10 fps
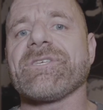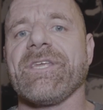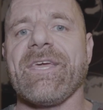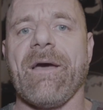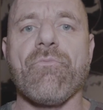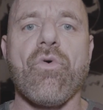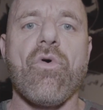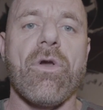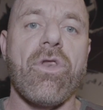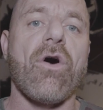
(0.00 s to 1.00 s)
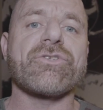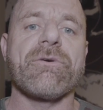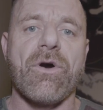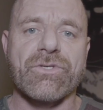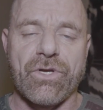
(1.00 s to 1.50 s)
going to get more
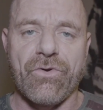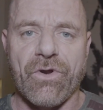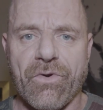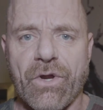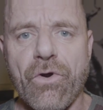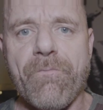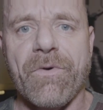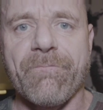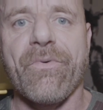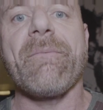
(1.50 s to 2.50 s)
larger motor unit recruitment